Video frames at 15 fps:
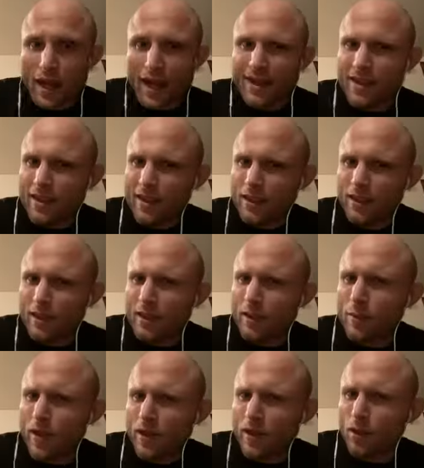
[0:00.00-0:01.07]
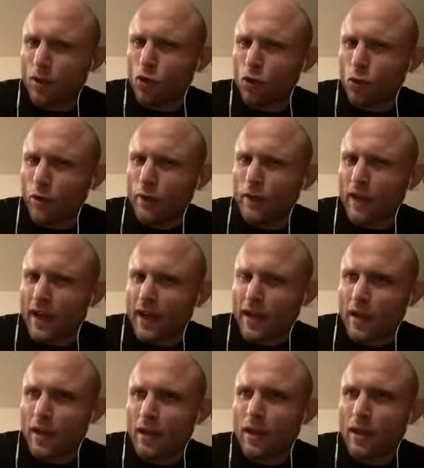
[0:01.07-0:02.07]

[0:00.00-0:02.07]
I think like depending who you're fighting,